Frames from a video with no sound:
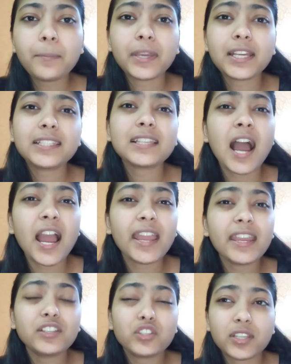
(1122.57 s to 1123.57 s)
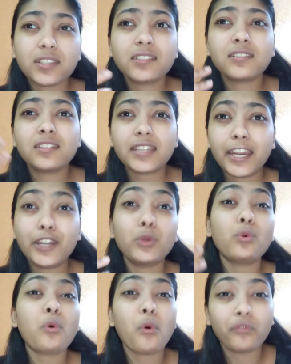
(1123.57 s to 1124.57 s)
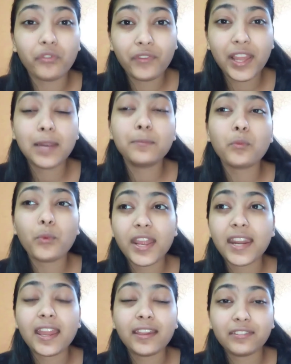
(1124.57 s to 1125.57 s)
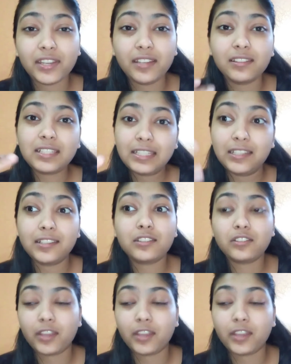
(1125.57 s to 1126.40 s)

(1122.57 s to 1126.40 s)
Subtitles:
because I just tend to overwhelm when I read the series